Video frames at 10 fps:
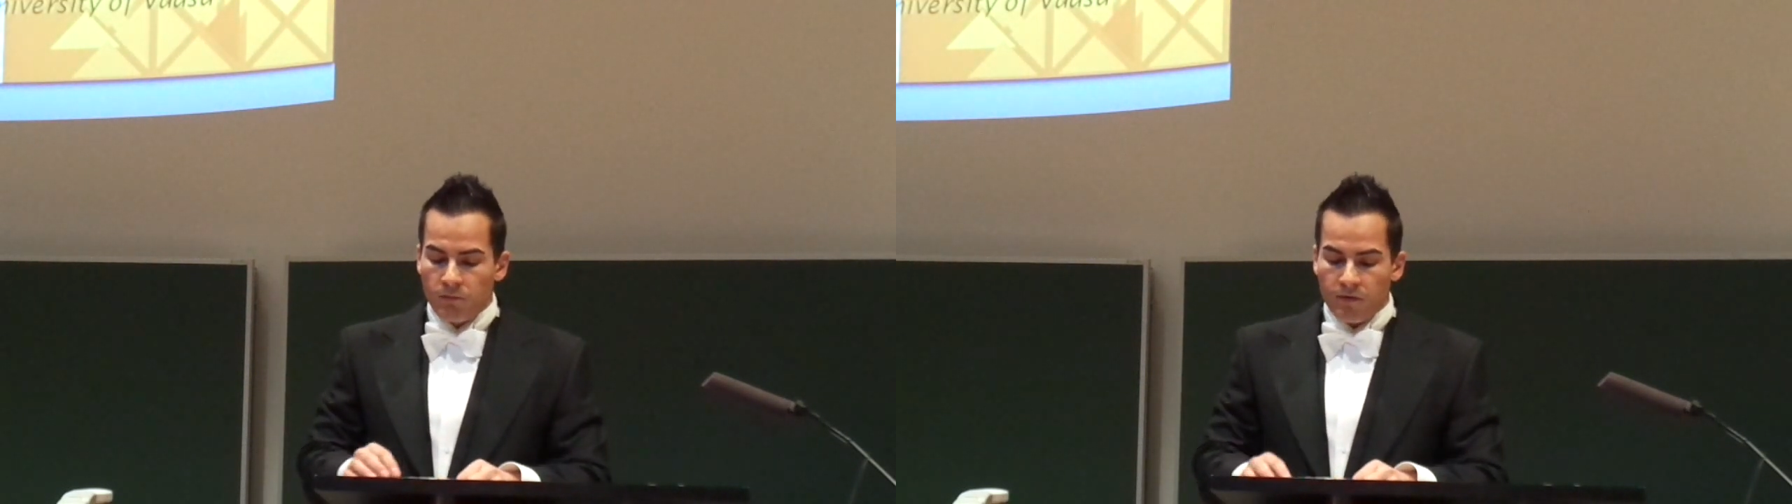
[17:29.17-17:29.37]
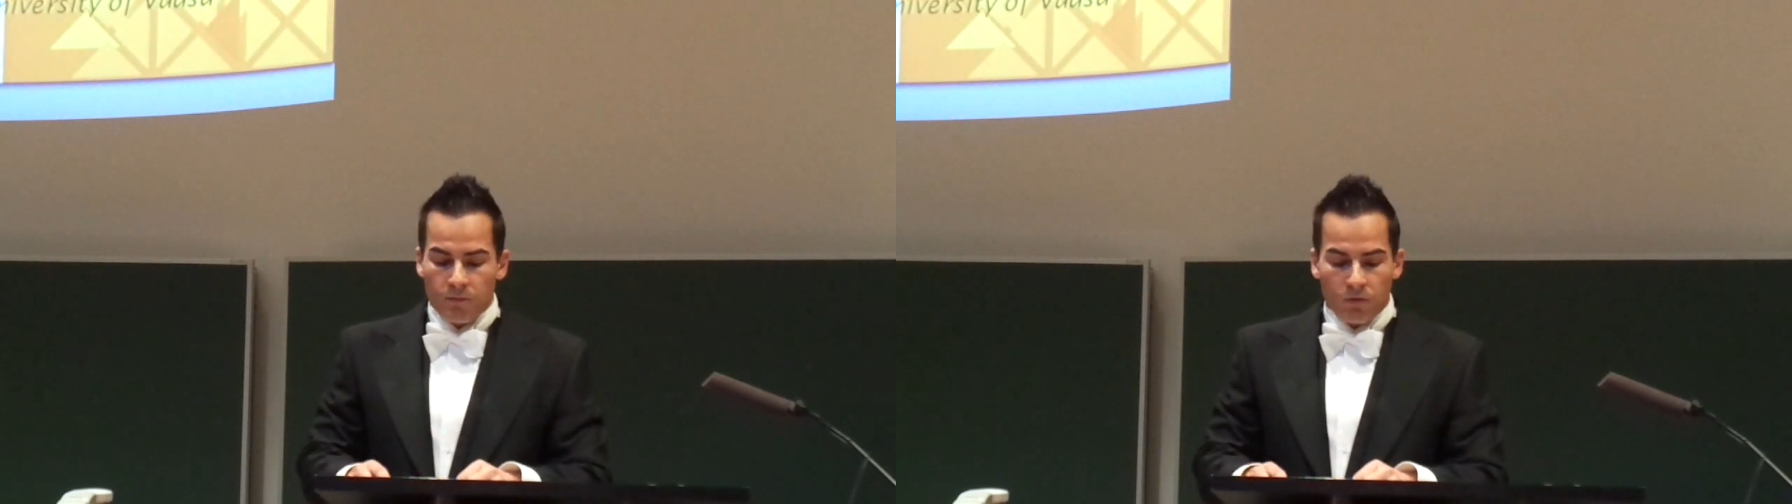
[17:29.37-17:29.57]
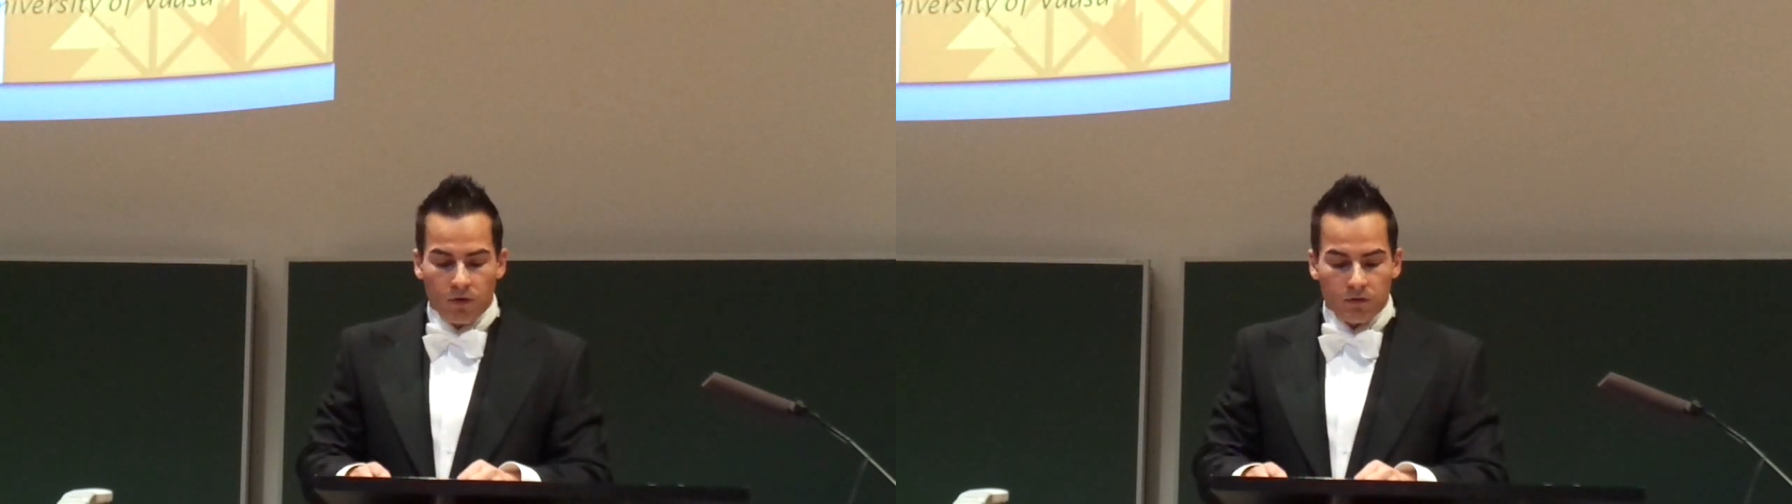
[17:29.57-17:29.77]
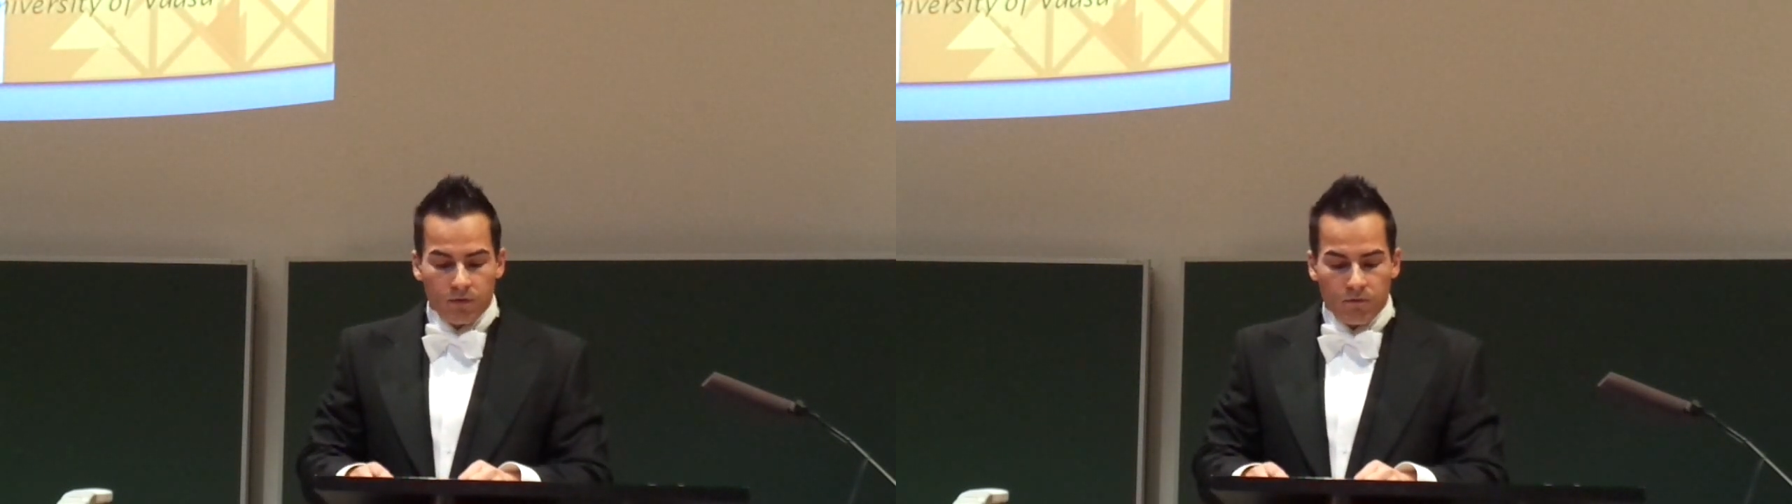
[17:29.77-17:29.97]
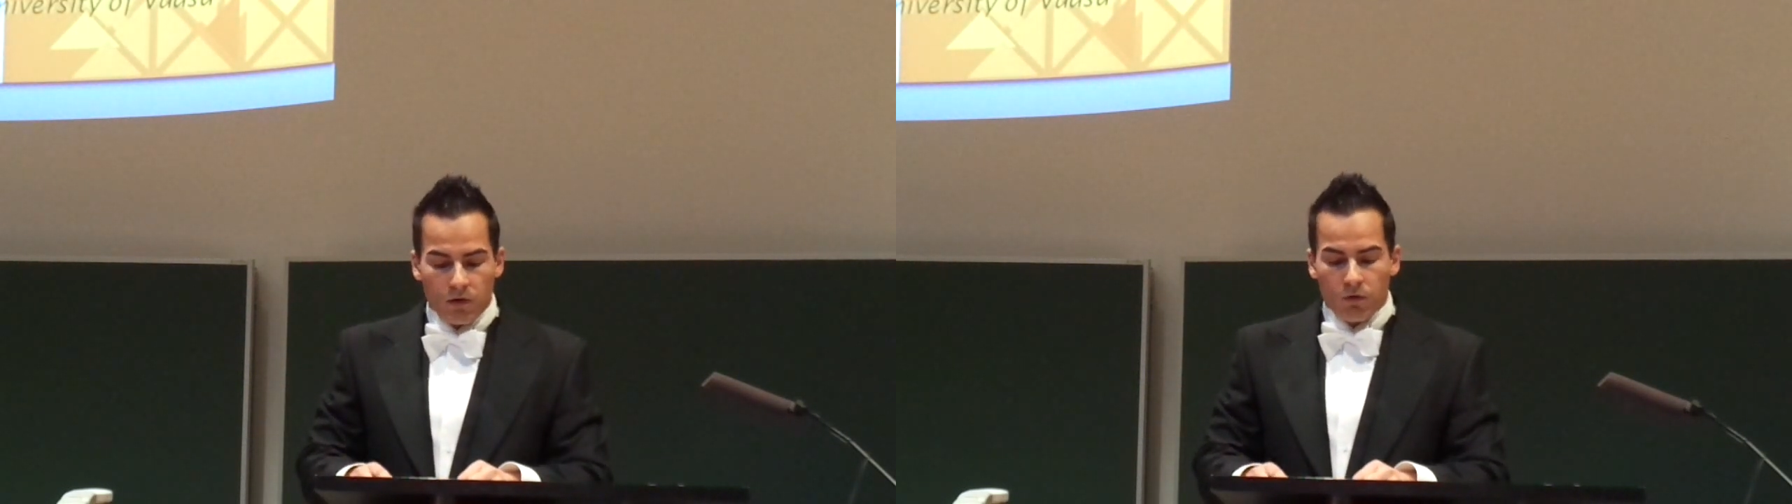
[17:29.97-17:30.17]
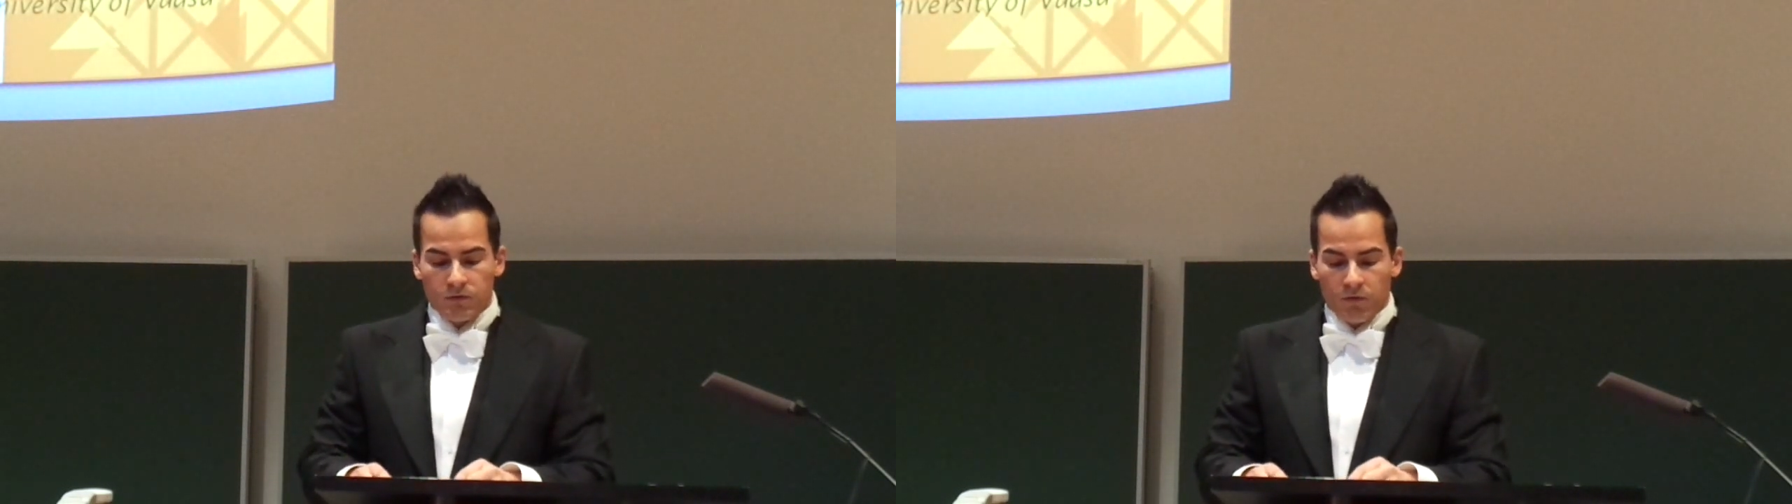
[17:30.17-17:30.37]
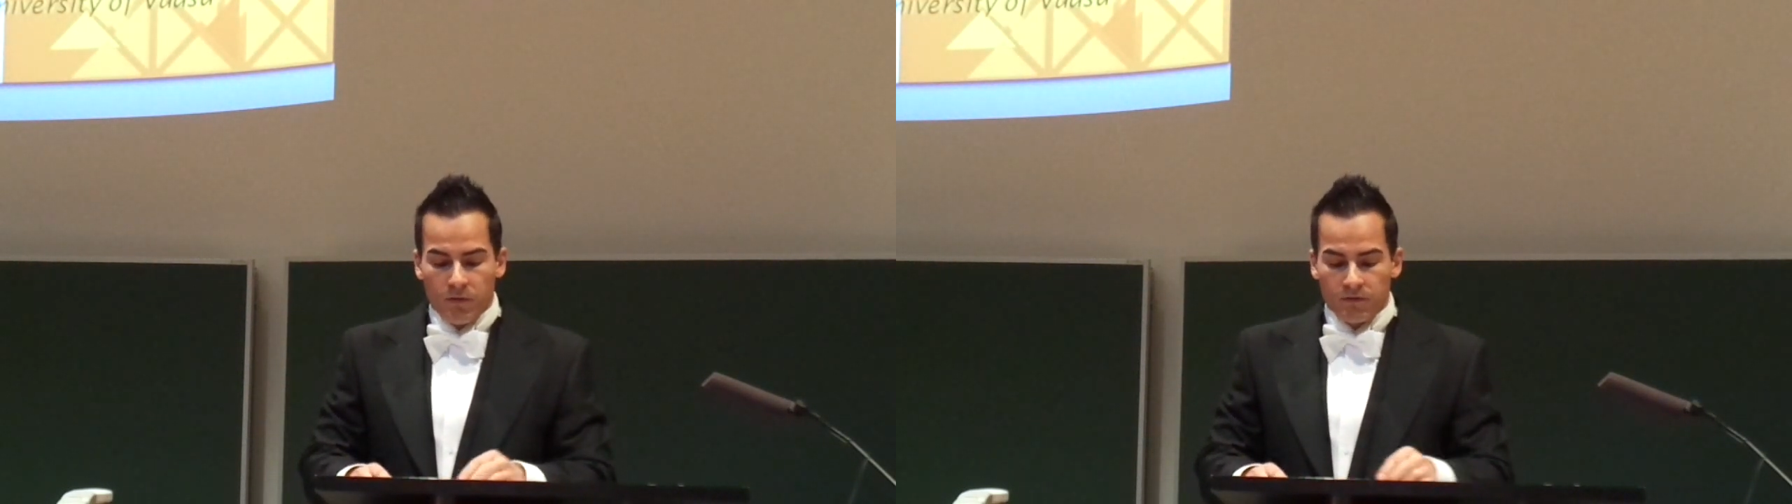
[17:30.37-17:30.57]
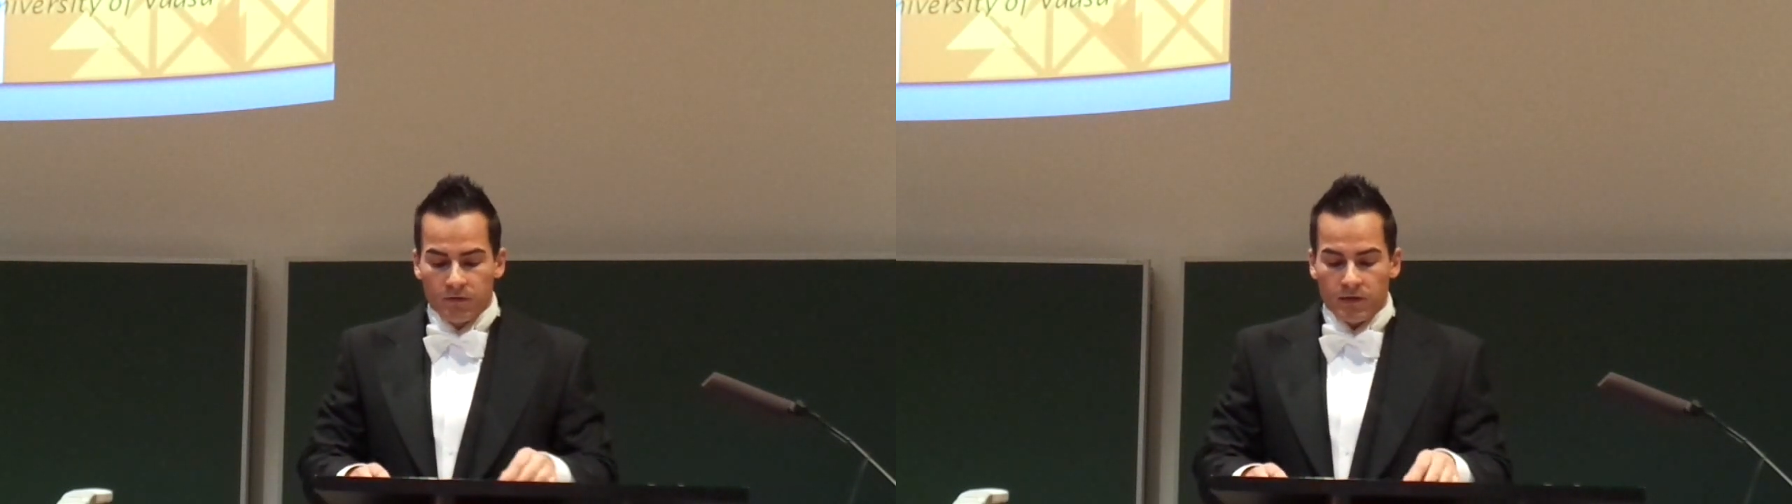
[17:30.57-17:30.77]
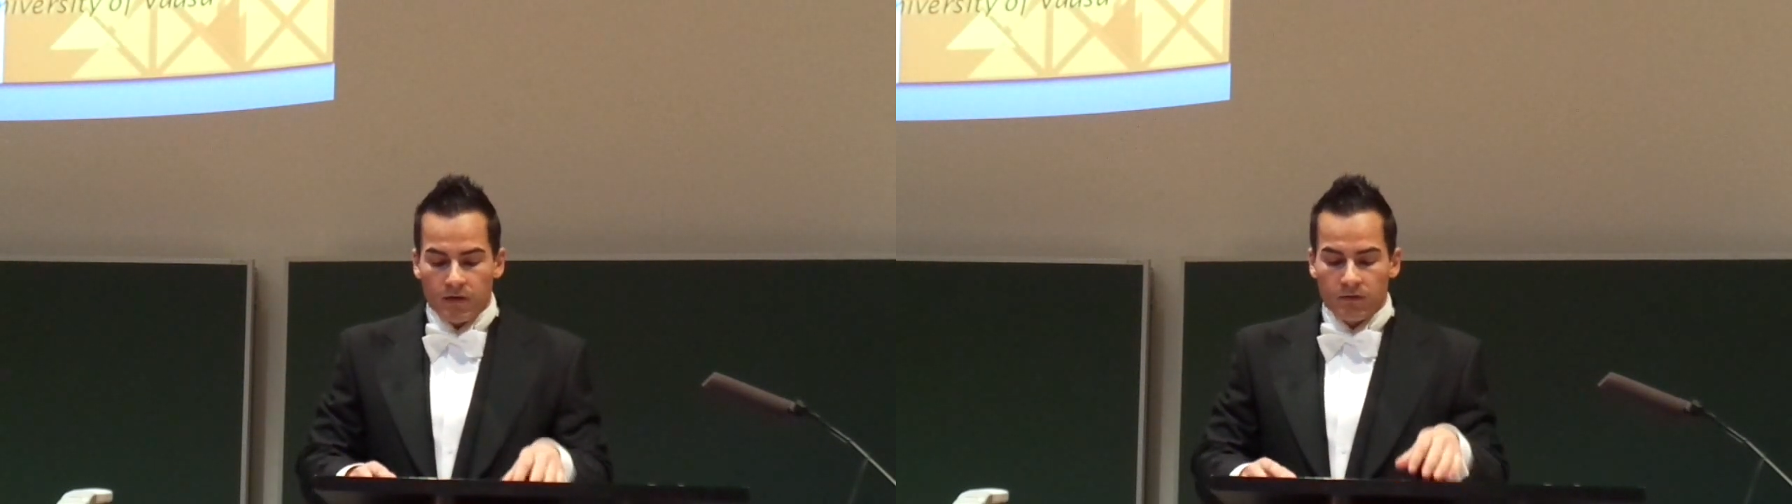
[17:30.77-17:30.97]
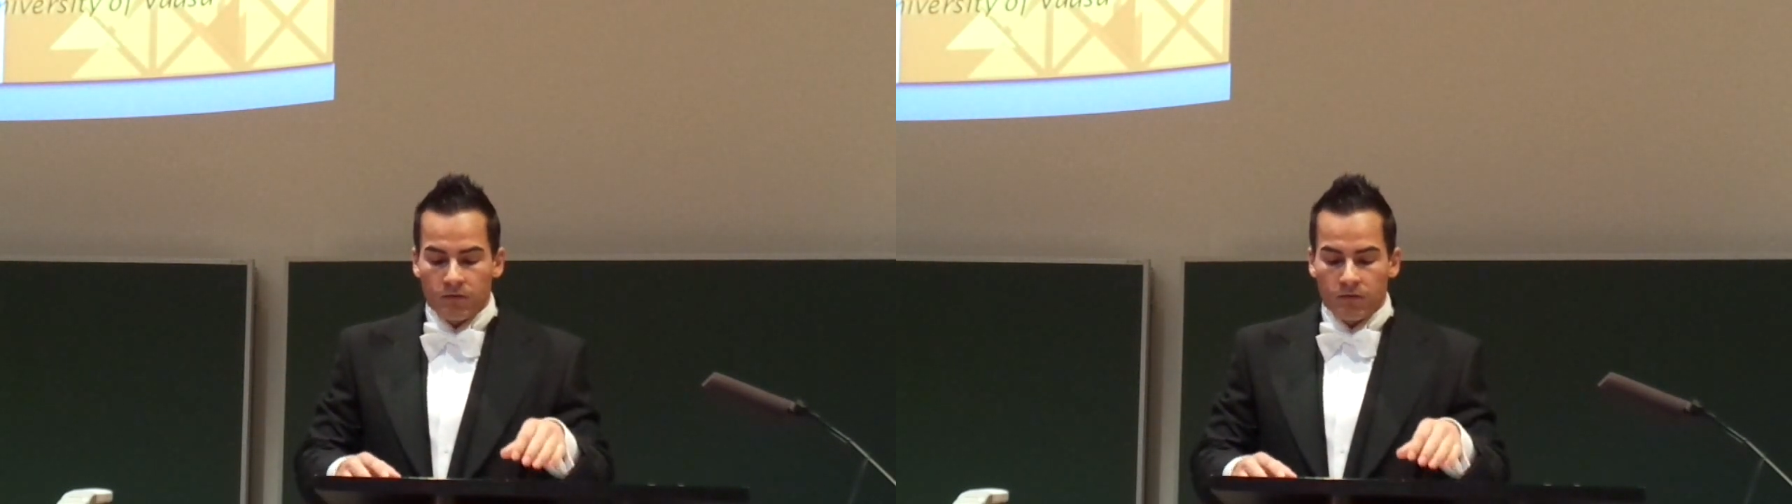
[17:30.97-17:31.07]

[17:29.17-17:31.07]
by the board of the Faculty of Business Studies